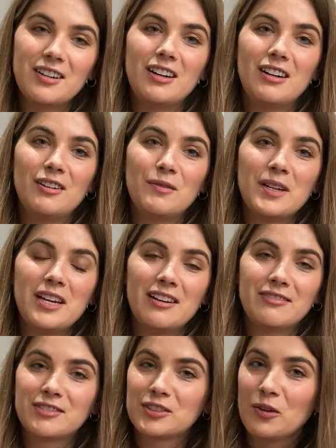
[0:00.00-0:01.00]
Uh, we
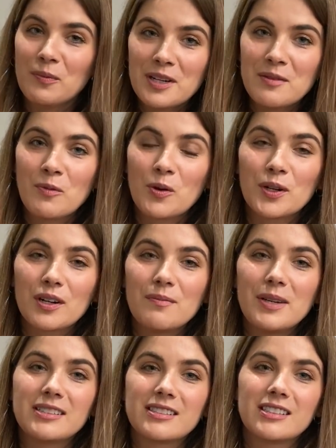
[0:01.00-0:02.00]
have so many more
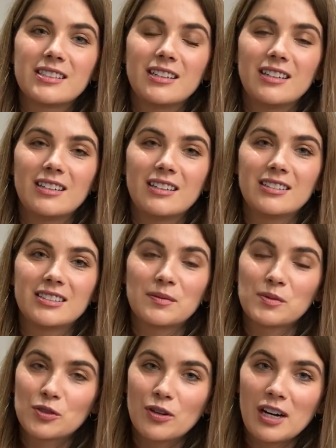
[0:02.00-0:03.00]
amazing uh,
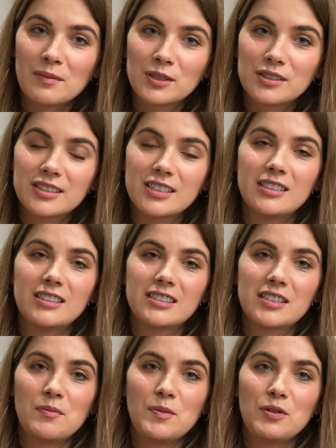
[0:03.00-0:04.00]
subscribers in this
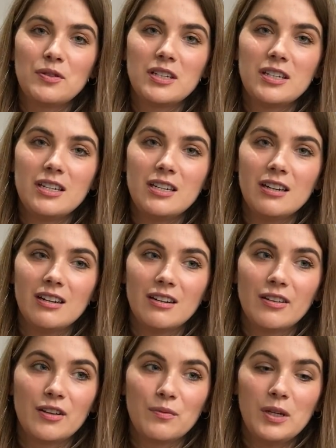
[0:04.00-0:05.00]
community
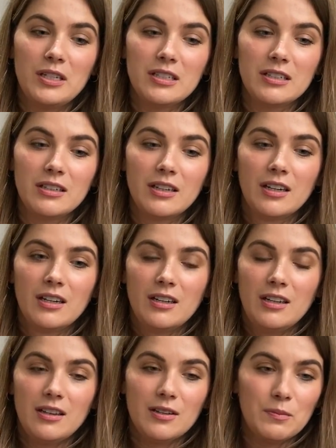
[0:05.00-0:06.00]
uh, than we did
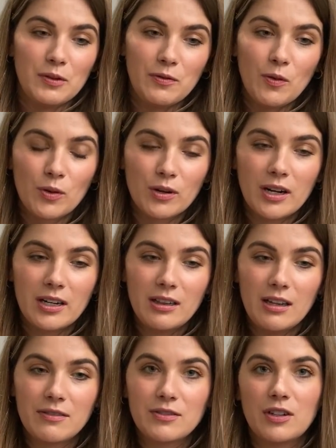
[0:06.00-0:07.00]
than before I
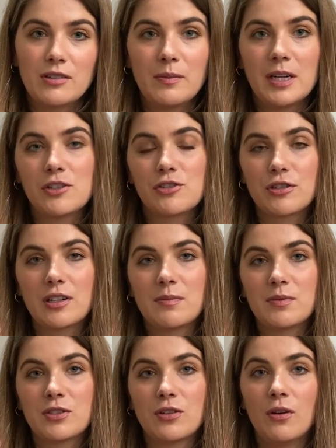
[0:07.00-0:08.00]
left on my
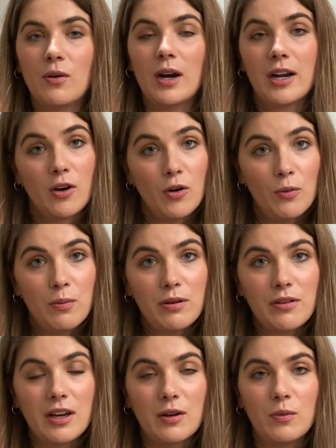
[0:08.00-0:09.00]
trip. So I hope
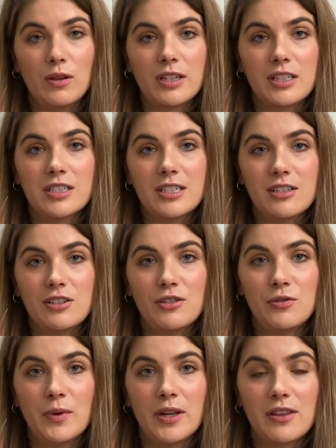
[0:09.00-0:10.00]
that will
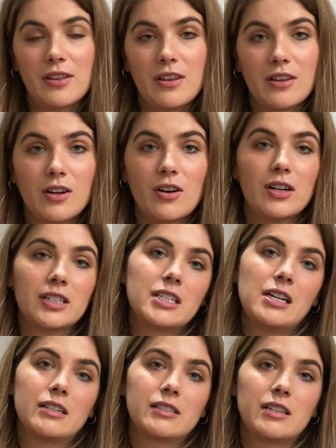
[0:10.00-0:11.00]
continue with the
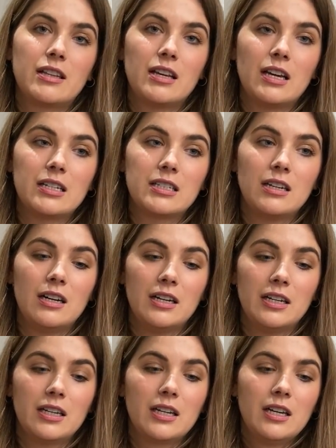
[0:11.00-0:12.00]
content that
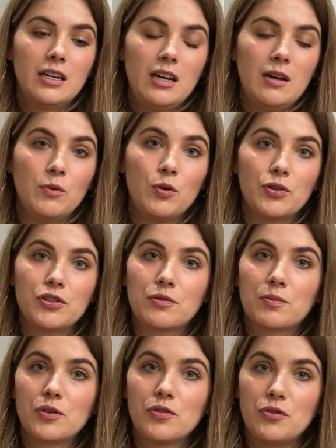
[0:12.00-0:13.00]
I am going to
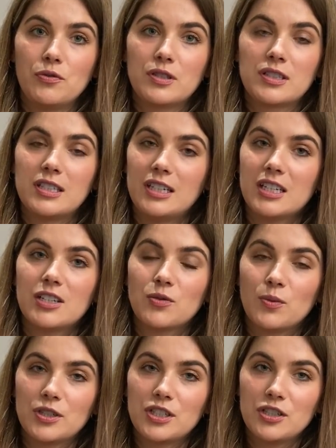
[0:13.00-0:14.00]
produce in
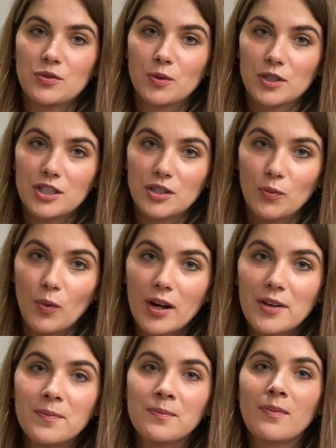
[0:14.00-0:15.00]

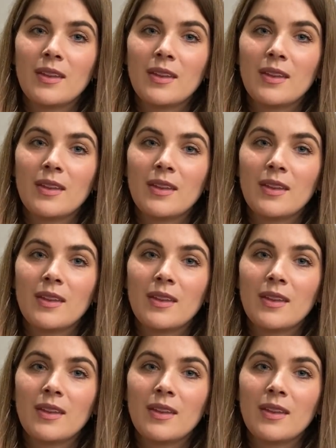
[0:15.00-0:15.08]
2021.